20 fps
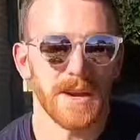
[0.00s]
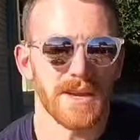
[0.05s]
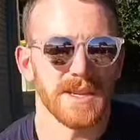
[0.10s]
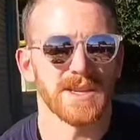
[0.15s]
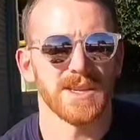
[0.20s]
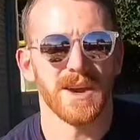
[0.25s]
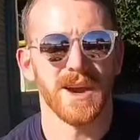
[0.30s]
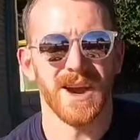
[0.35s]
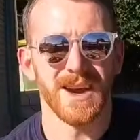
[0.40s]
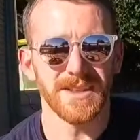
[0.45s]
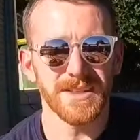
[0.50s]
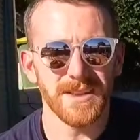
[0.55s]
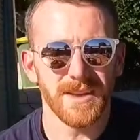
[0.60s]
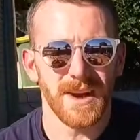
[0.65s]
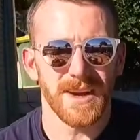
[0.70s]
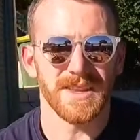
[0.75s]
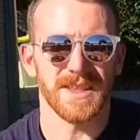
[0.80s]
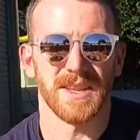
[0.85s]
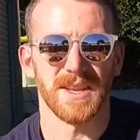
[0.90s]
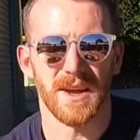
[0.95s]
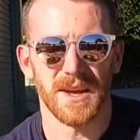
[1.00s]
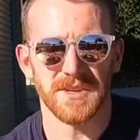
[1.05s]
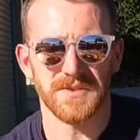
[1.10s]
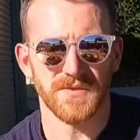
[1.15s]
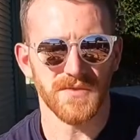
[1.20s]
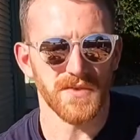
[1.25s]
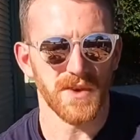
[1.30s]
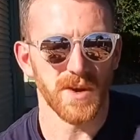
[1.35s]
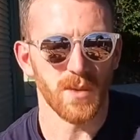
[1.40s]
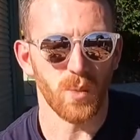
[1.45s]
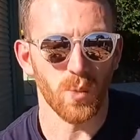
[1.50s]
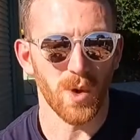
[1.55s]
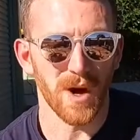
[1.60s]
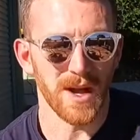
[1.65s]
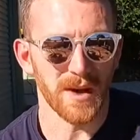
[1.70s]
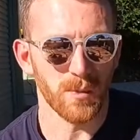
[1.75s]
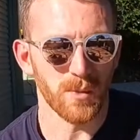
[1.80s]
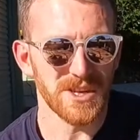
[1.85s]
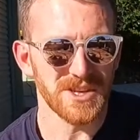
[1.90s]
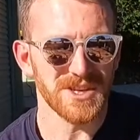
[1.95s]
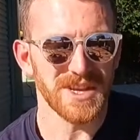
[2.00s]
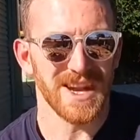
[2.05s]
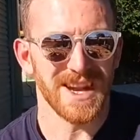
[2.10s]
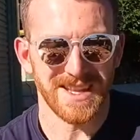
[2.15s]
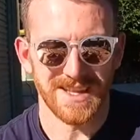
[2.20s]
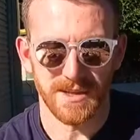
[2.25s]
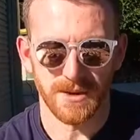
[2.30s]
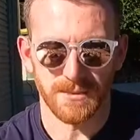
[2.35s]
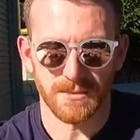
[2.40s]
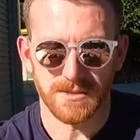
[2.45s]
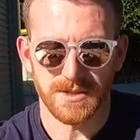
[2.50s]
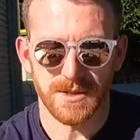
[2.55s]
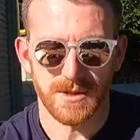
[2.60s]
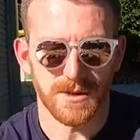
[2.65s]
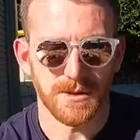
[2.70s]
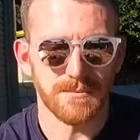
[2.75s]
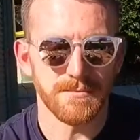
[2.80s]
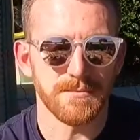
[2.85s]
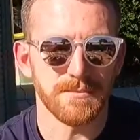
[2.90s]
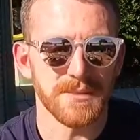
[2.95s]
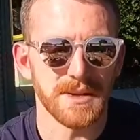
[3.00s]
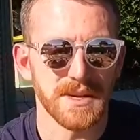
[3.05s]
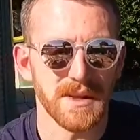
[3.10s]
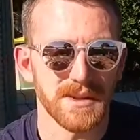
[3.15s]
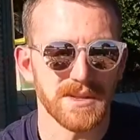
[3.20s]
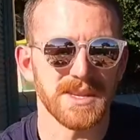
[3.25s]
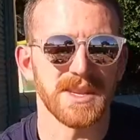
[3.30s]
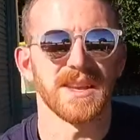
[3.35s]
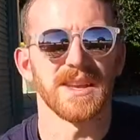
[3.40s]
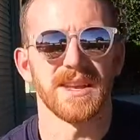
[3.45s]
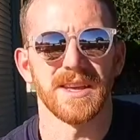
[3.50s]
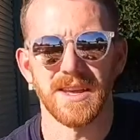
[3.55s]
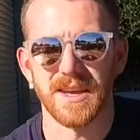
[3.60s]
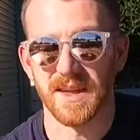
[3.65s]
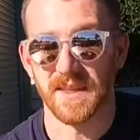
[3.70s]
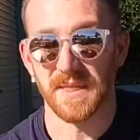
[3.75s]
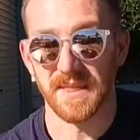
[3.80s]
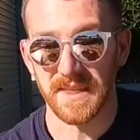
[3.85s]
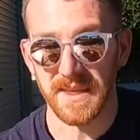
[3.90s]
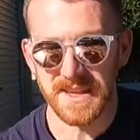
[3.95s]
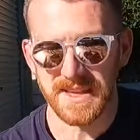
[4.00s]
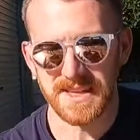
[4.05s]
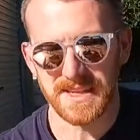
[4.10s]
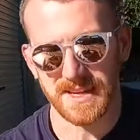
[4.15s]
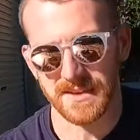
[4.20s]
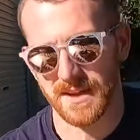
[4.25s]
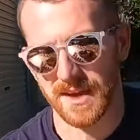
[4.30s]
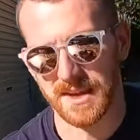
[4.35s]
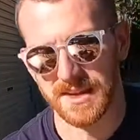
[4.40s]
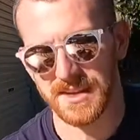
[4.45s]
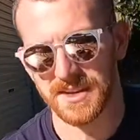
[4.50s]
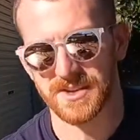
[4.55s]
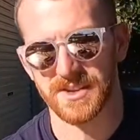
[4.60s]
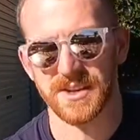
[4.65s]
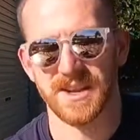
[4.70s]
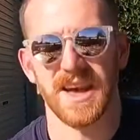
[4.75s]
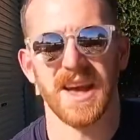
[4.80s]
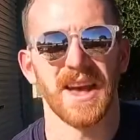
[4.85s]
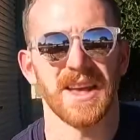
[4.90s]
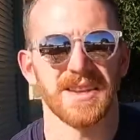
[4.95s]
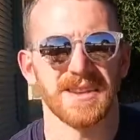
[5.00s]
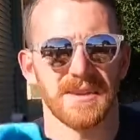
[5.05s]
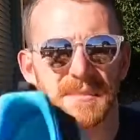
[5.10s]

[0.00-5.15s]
so unlike the Nyjah Free 1, which had little sort of dots in here, this edition has